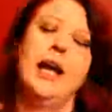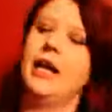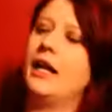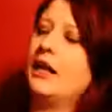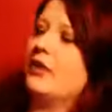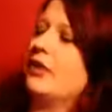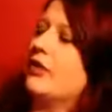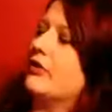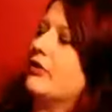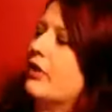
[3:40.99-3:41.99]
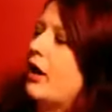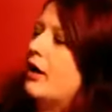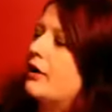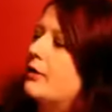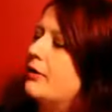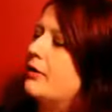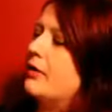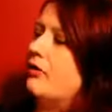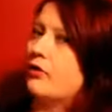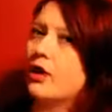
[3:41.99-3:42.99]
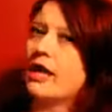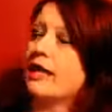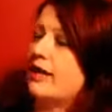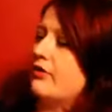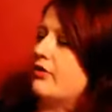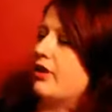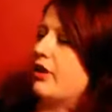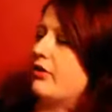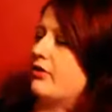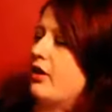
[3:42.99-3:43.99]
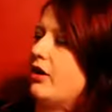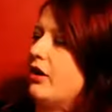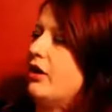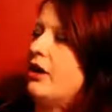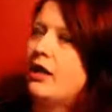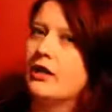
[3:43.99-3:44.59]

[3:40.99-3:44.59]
and it's got a variety of settings on it.